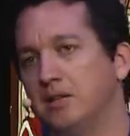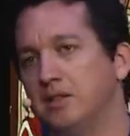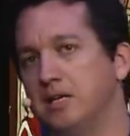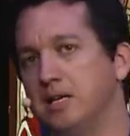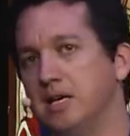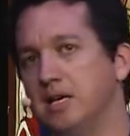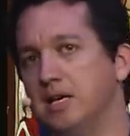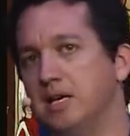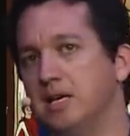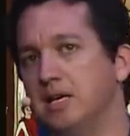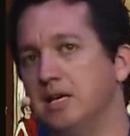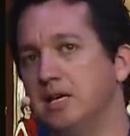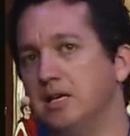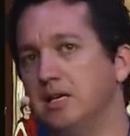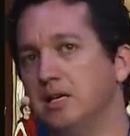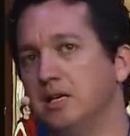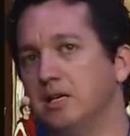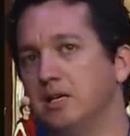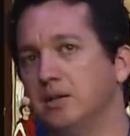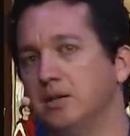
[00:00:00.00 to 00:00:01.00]

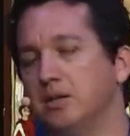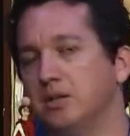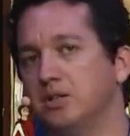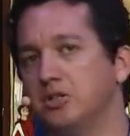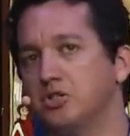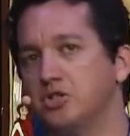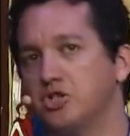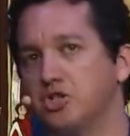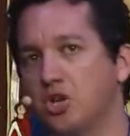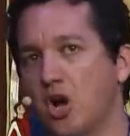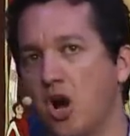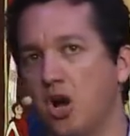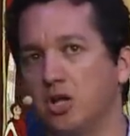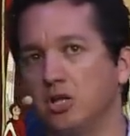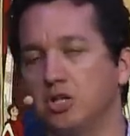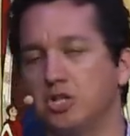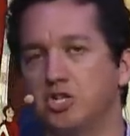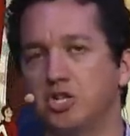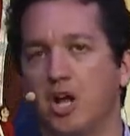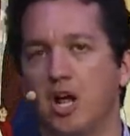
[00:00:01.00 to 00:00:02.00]
The uh,
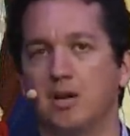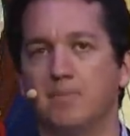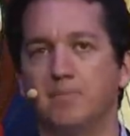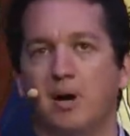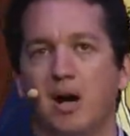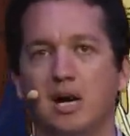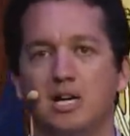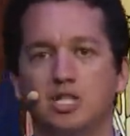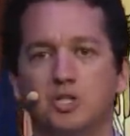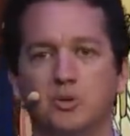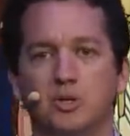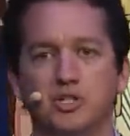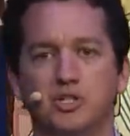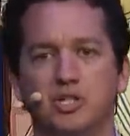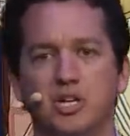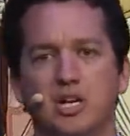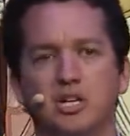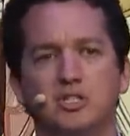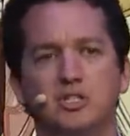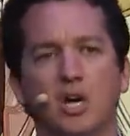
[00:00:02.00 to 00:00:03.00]
scholar John Boswell
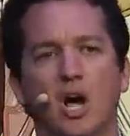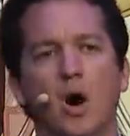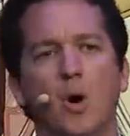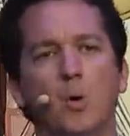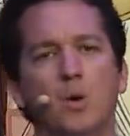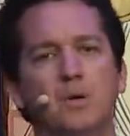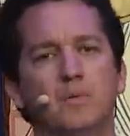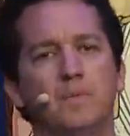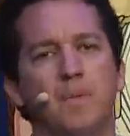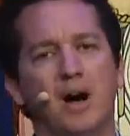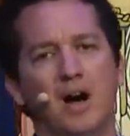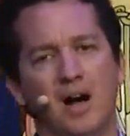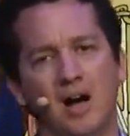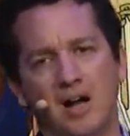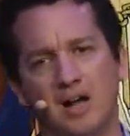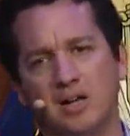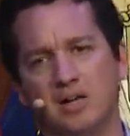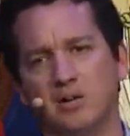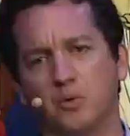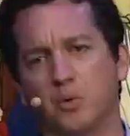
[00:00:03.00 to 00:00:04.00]
said
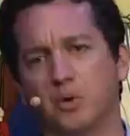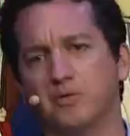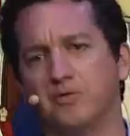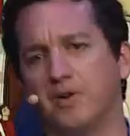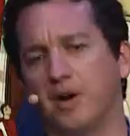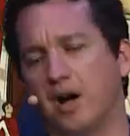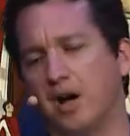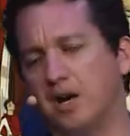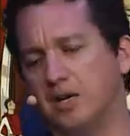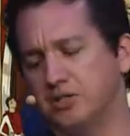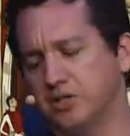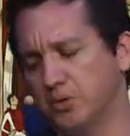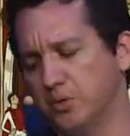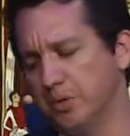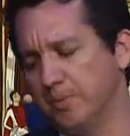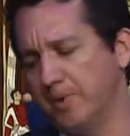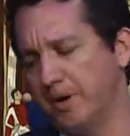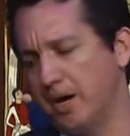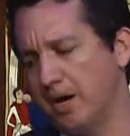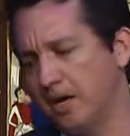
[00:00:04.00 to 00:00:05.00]
toabah or va,
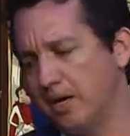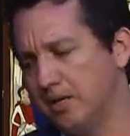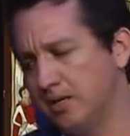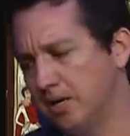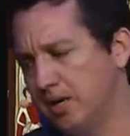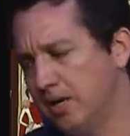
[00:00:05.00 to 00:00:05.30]
toabah.